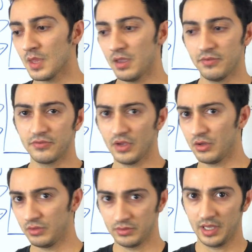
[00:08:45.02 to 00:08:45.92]
if
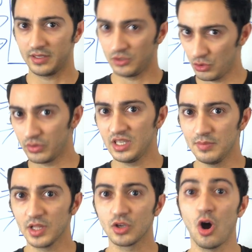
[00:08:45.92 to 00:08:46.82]
like your
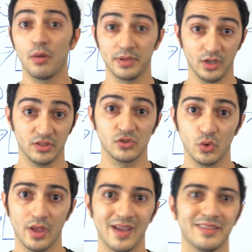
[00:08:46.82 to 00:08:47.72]
email copy on the
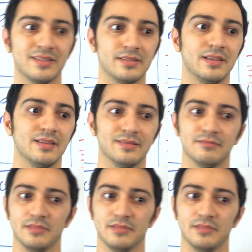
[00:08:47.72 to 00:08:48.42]
solo ad, let's say,